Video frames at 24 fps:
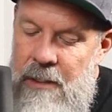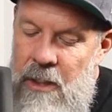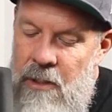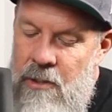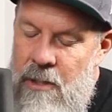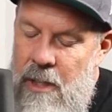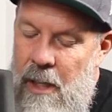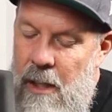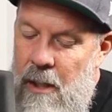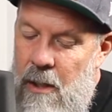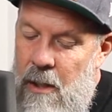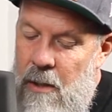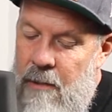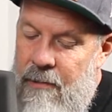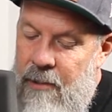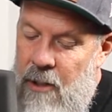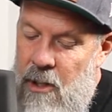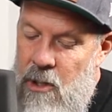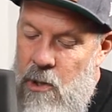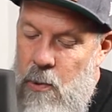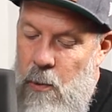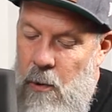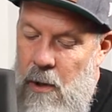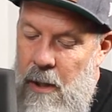So
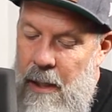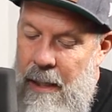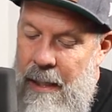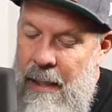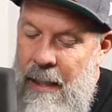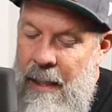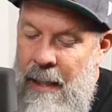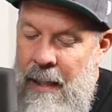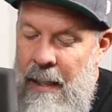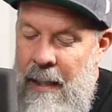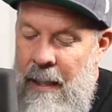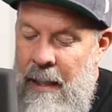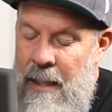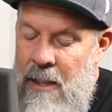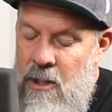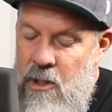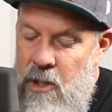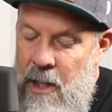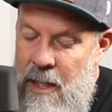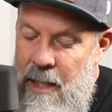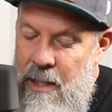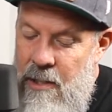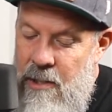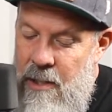verse 1,
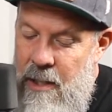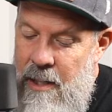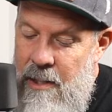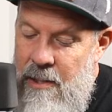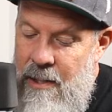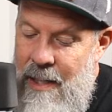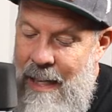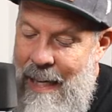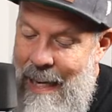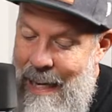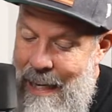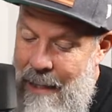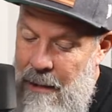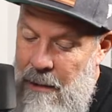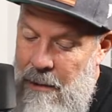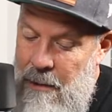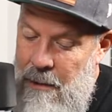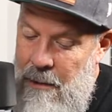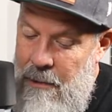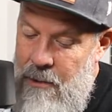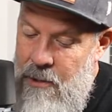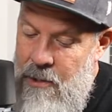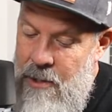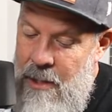Jesus
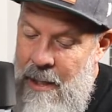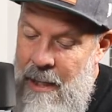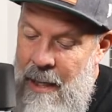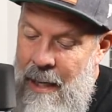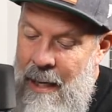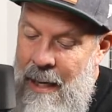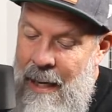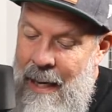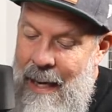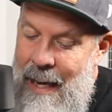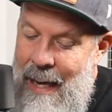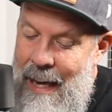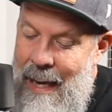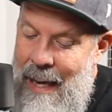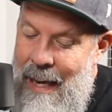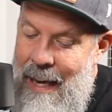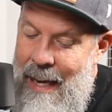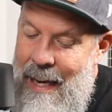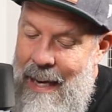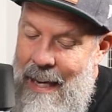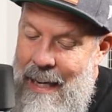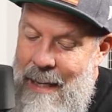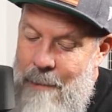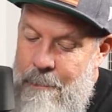heals
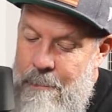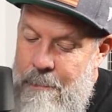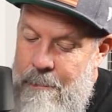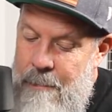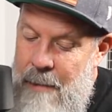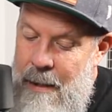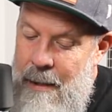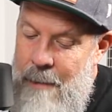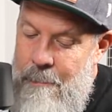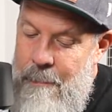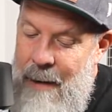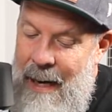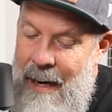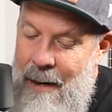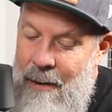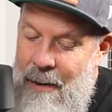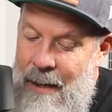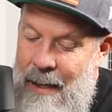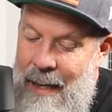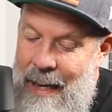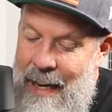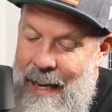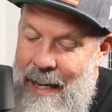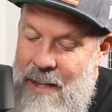a
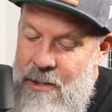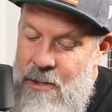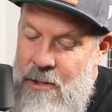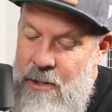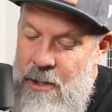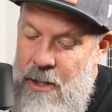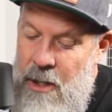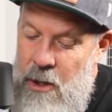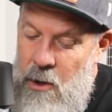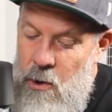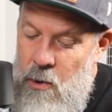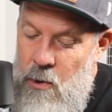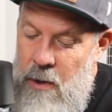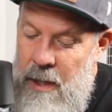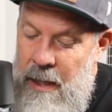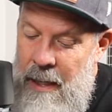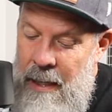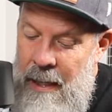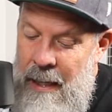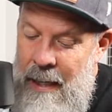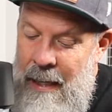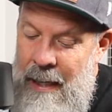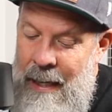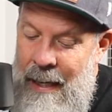paralyzed dude
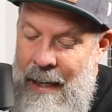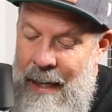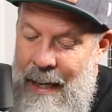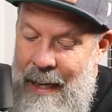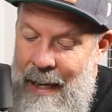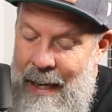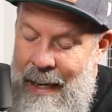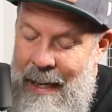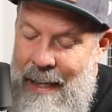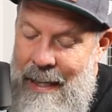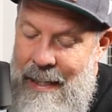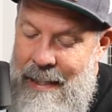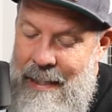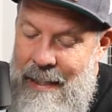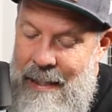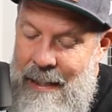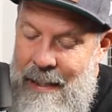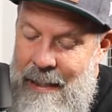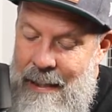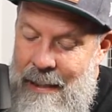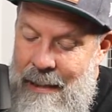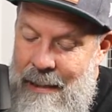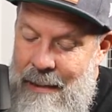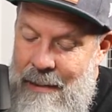and
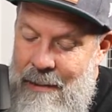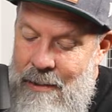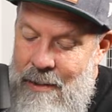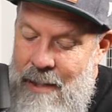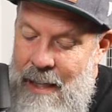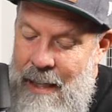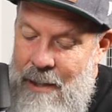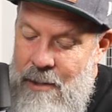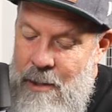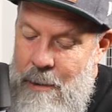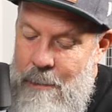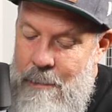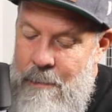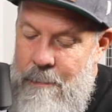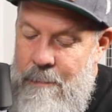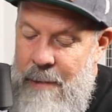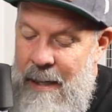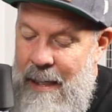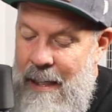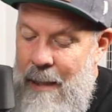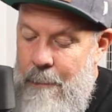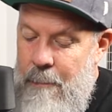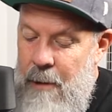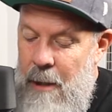tells him,
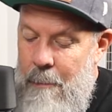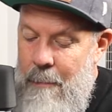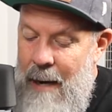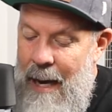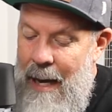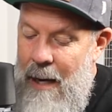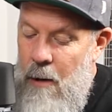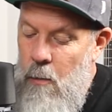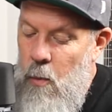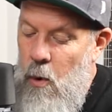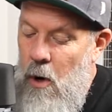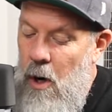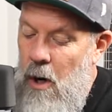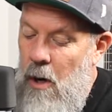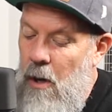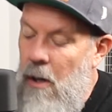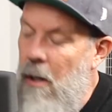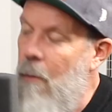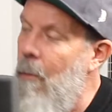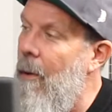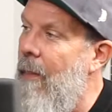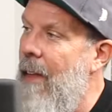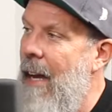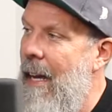pick up your mat and
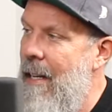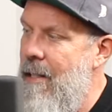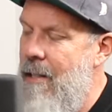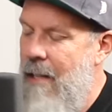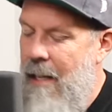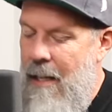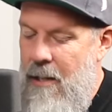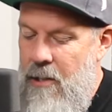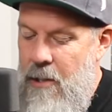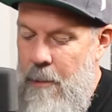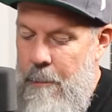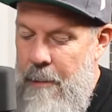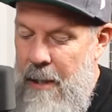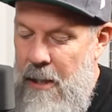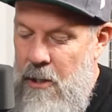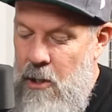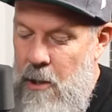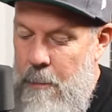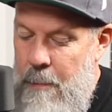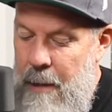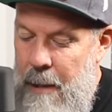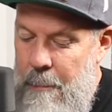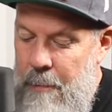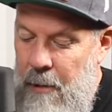walk. Well, that ticks a bunch
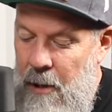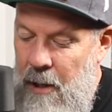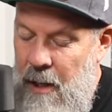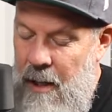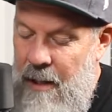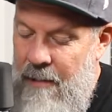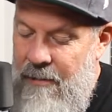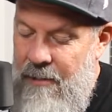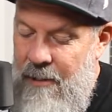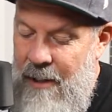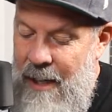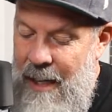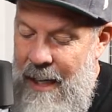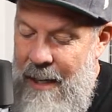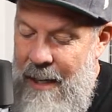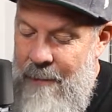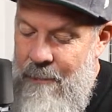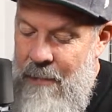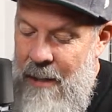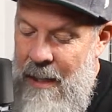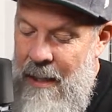of people off, right?